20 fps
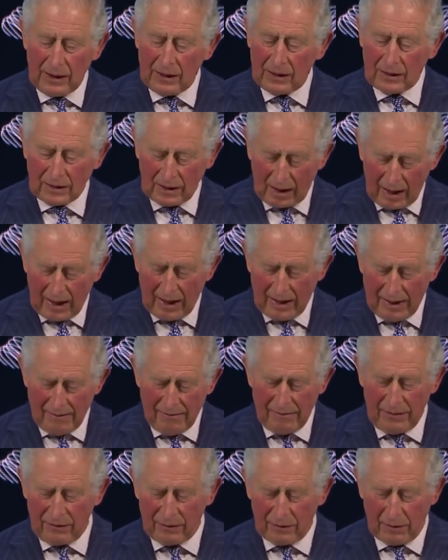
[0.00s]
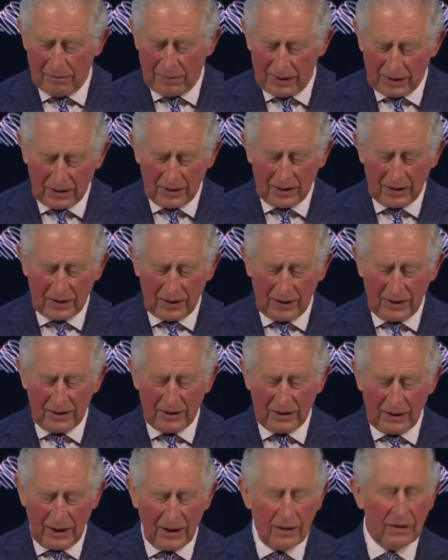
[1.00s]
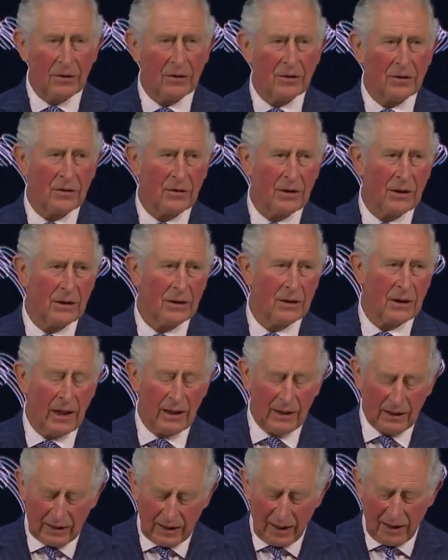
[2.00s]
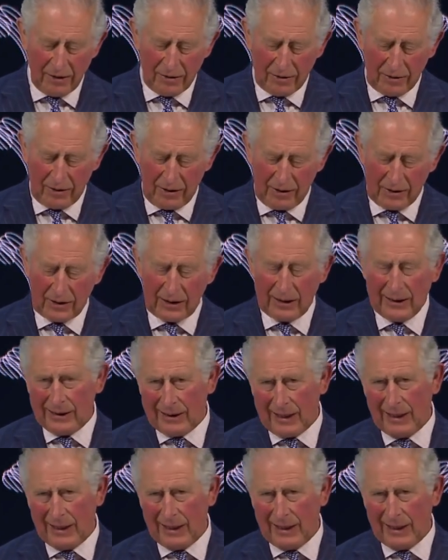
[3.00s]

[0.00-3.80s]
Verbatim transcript: It is time for businesses, industries, and countries